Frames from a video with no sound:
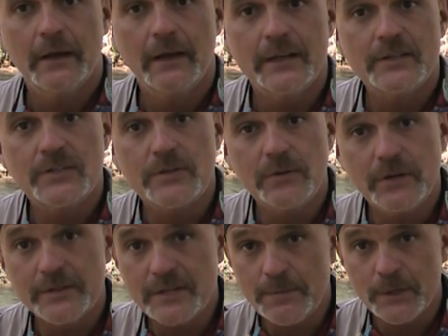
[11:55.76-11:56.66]
As soon
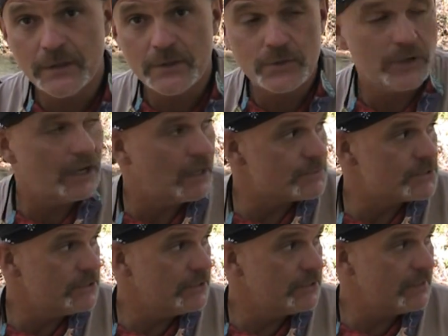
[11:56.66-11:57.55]
as I put in the
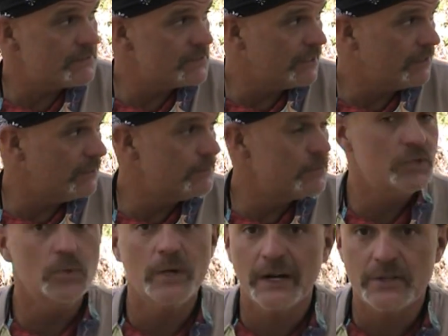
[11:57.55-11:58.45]
drops, you're going to have to tell them,
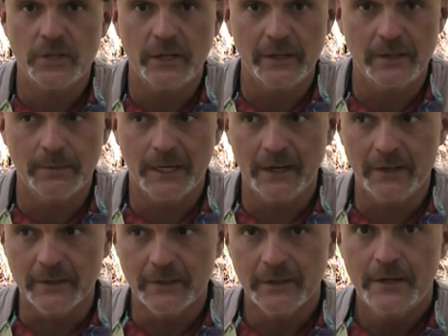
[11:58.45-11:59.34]
do not shake the bottle,